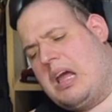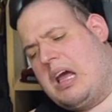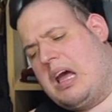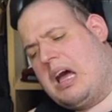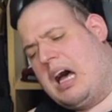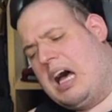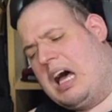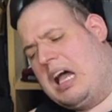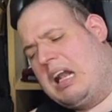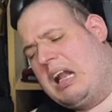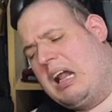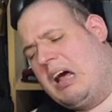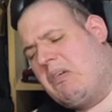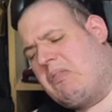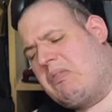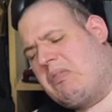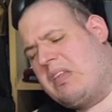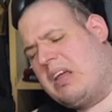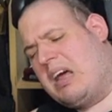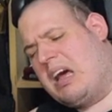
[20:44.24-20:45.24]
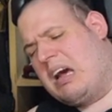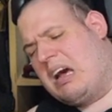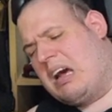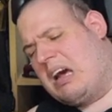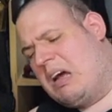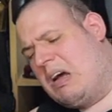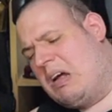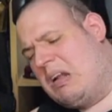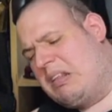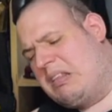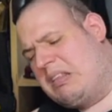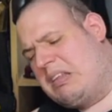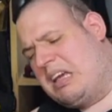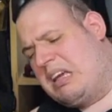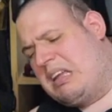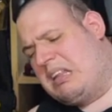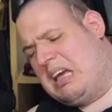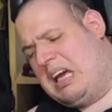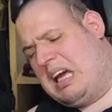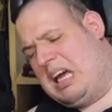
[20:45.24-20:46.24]
I love the kind of
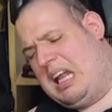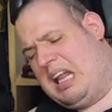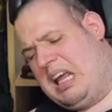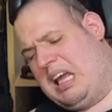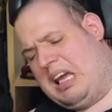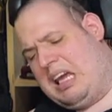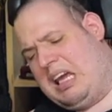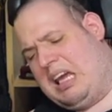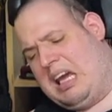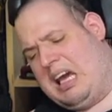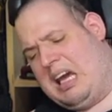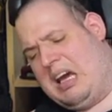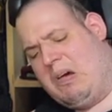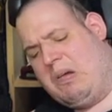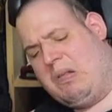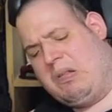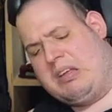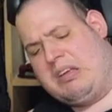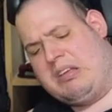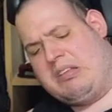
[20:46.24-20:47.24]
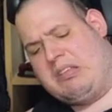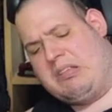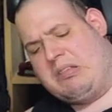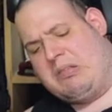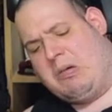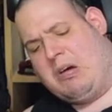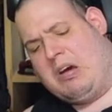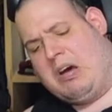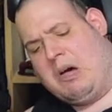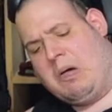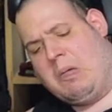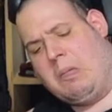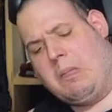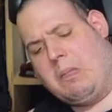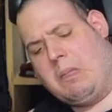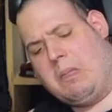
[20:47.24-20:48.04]
detailing you get on this as well.